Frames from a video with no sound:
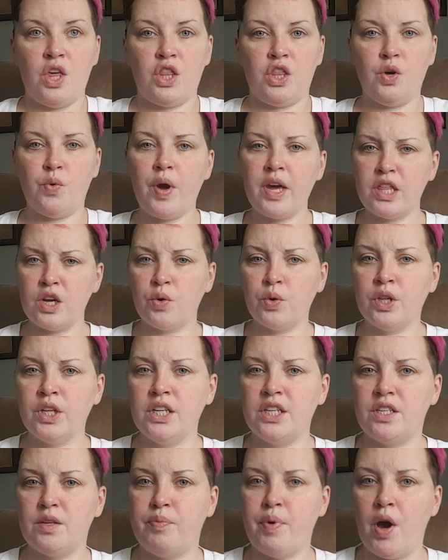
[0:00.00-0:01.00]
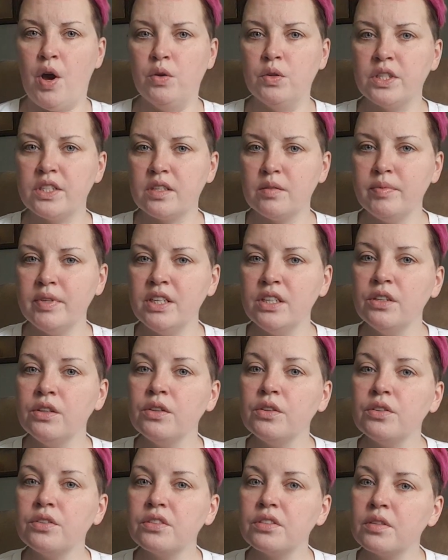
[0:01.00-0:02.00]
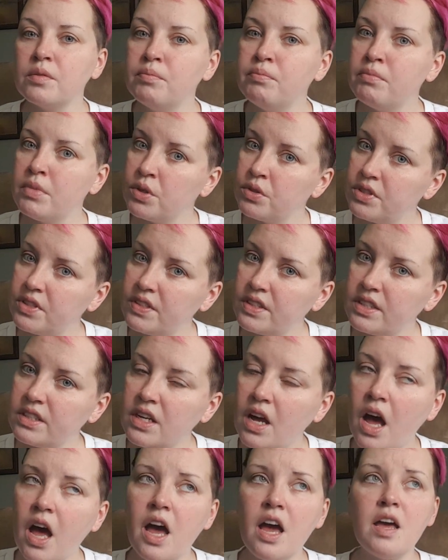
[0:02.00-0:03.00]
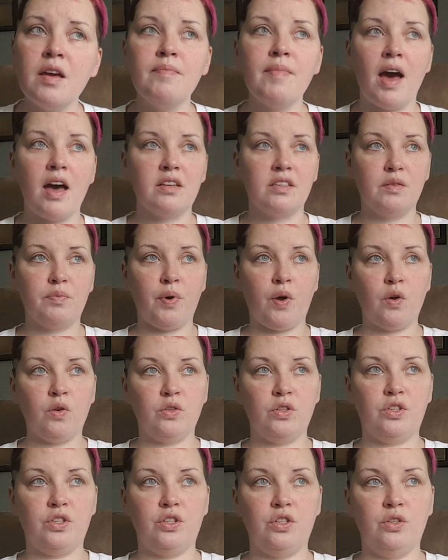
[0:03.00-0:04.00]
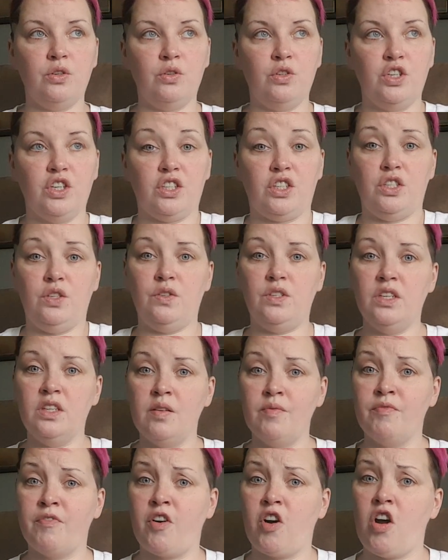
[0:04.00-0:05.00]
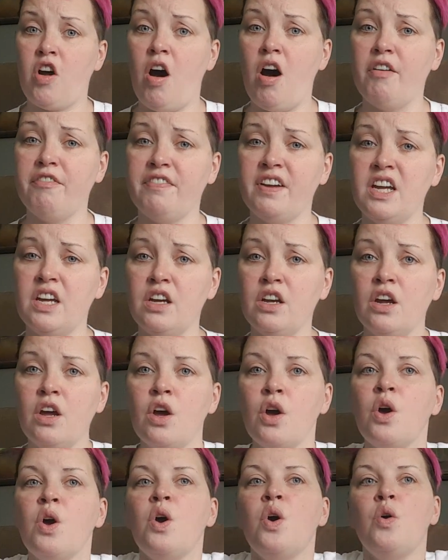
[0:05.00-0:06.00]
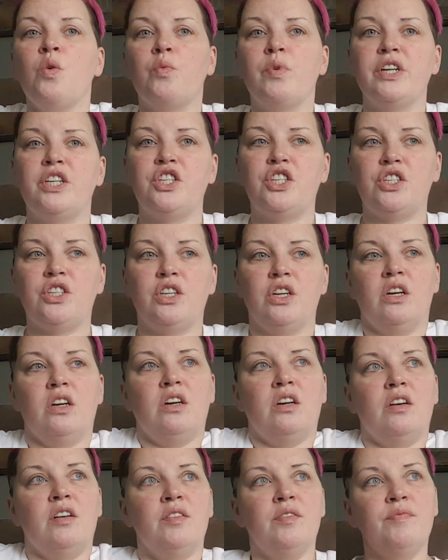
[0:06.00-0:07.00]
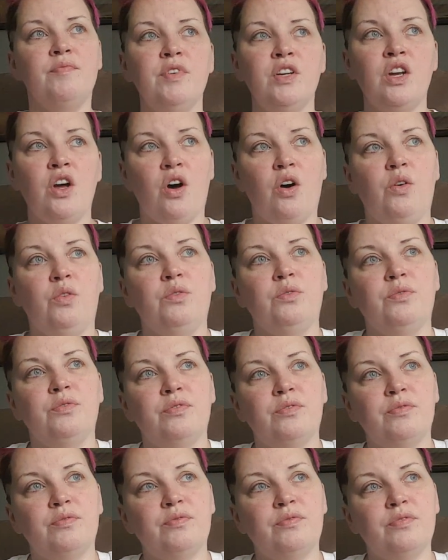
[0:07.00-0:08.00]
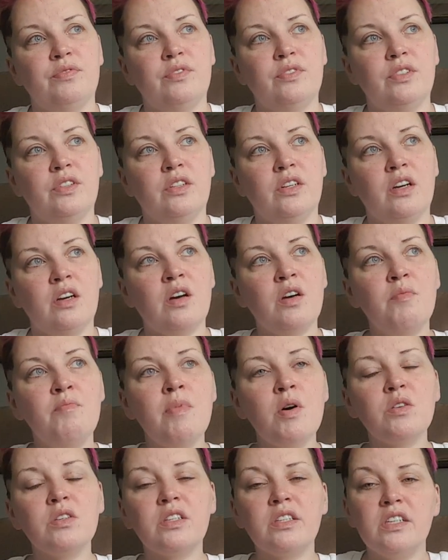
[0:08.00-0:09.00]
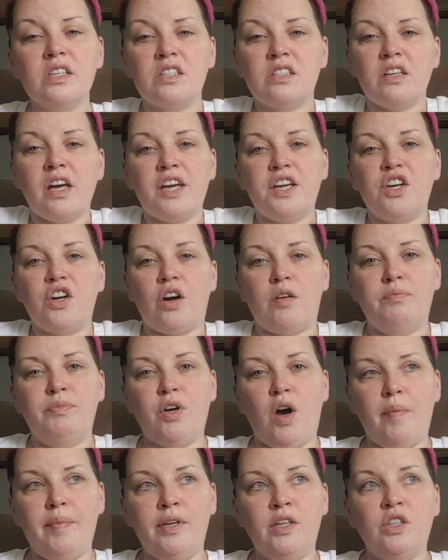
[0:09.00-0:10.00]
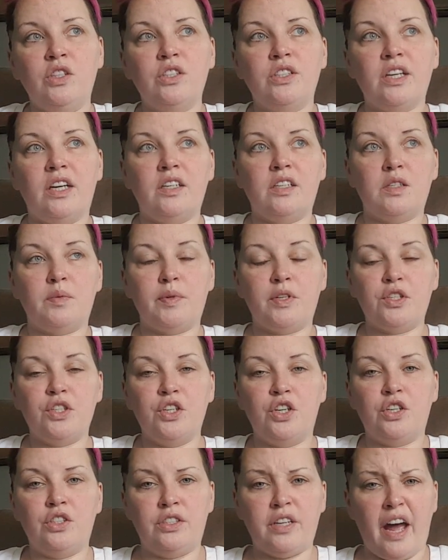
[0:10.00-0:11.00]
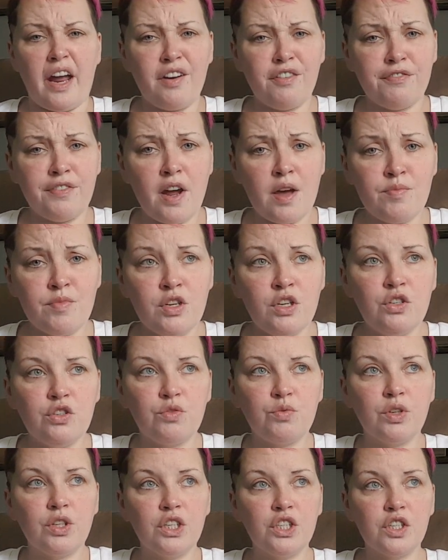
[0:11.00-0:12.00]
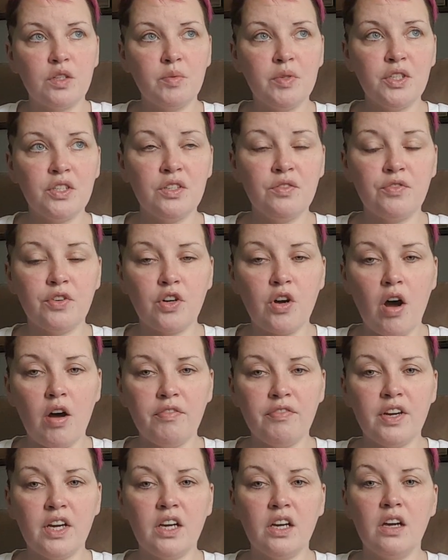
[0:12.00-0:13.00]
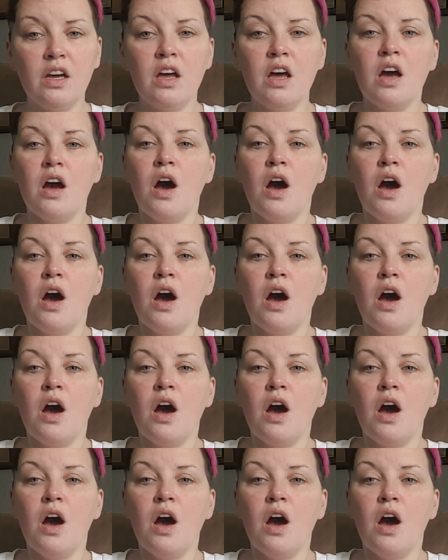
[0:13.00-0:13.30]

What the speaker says: the way they're really supposed to be used most of the time, as opposed to just using them for coughing, which, you know, mostly it's like your abdominals and especially your diaphragm that you really should be using for coughing.